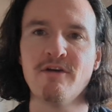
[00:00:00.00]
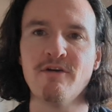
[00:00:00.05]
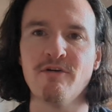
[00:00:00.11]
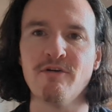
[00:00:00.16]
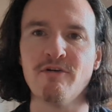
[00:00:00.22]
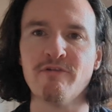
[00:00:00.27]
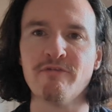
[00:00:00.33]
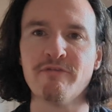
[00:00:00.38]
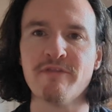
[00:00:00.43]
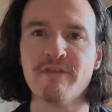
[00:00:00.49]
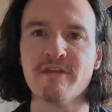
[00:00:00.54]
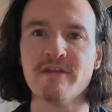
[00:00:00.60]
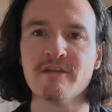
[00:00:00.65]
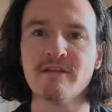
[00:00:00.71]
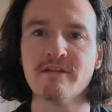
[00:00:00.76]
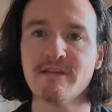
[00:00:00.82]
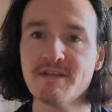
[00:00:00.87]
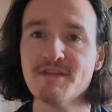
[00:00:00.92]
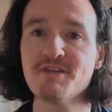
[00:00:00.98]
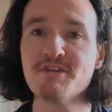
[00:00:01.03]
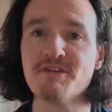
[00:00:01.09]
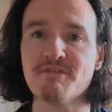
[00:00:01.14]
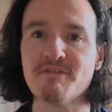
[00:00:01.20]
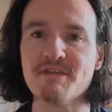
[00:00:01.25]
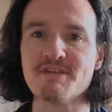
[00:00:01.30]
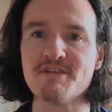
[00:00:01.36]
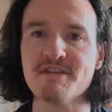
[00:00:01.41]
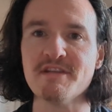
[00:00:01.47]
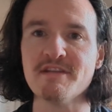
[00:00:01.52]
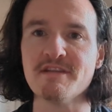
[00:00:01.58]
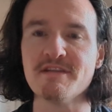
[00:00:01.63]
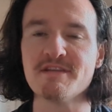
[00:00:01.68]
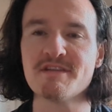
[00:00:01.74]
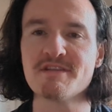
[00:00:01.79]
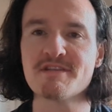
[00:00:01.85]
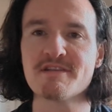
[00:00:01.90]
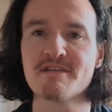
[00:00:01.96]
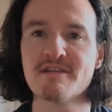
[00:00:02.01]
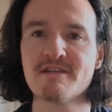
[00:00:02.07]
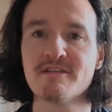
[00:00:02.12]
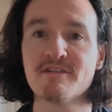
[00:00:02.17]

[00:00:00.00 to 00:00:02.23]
of the Legionary series,